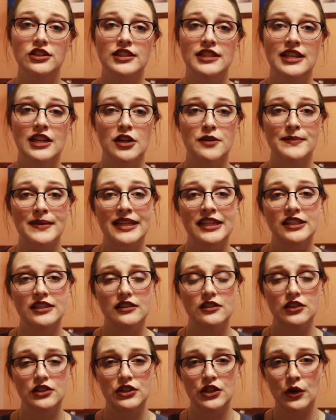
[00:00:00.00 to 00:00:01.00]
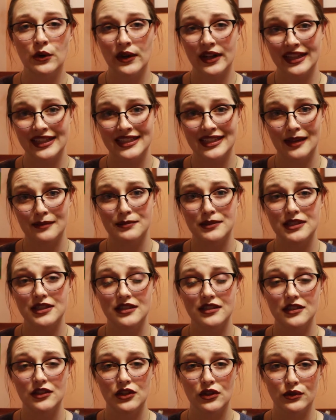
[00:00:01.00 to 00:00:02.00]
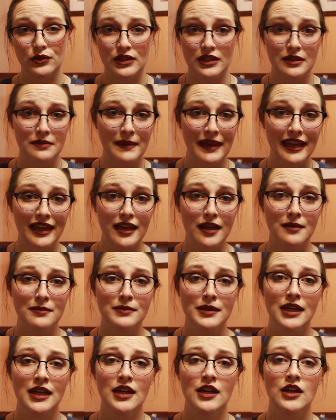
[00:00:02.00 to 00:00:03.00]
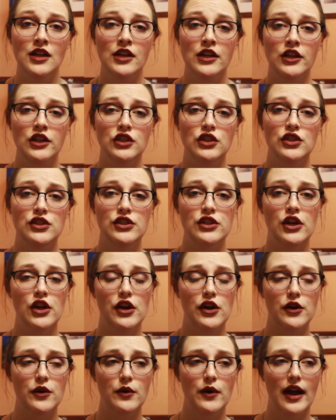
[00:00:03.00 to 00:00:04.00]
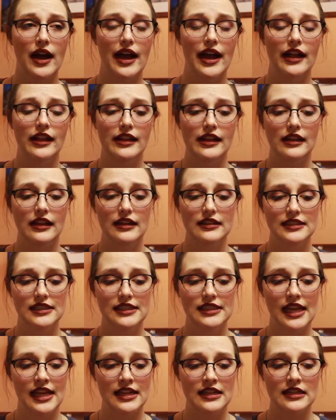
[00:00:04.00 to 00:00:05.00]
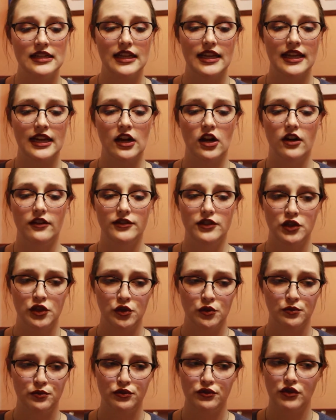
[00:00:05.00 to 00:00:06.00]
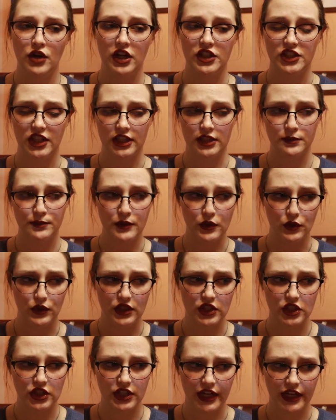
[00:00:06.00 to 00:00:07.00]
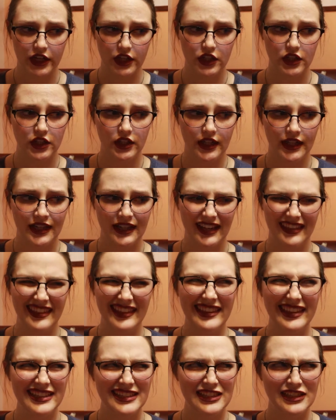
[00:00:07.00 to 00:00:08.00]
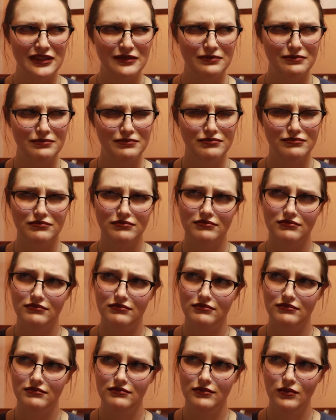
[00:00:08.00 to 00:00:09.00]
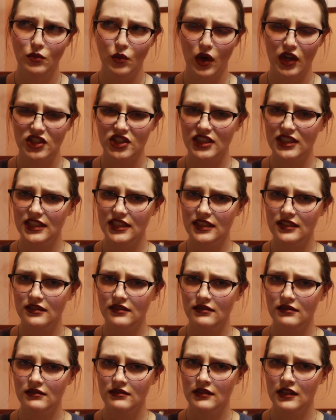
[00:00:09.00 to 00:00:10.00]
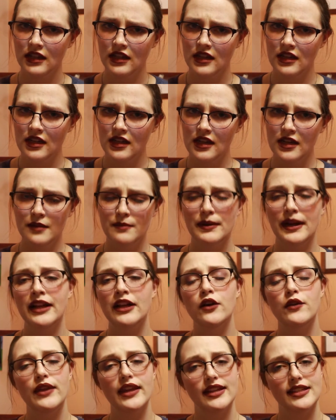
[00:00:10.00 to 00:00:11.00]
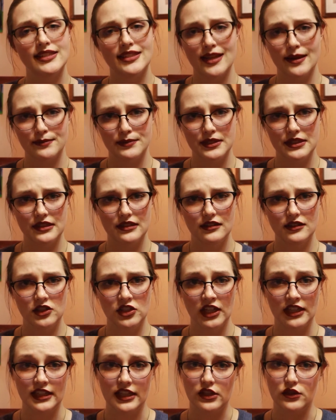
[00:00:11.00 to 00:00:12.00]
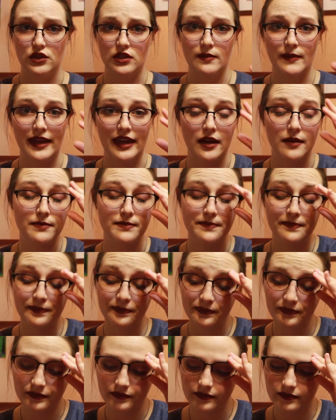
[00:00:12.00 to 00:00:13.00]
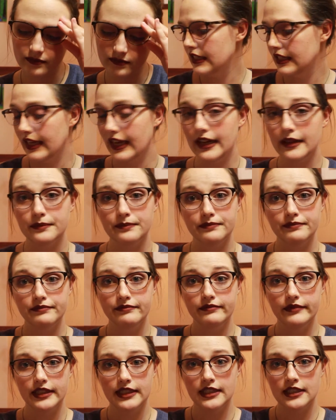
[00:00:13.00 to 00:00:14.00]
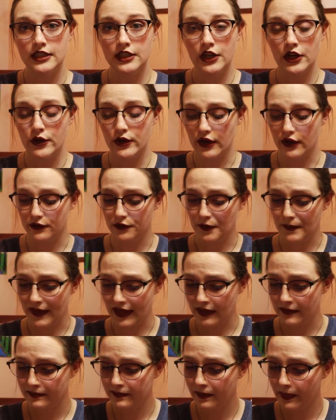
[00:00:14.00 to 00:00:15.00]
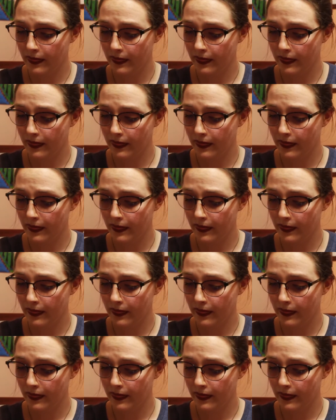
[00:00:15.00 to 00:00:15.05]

near me don't accept used makeup, so I'll send it off to Project Beauty Share, and I think that's in Washington, but I know they accept gently used makeup. Yeah, this is a no-go for me.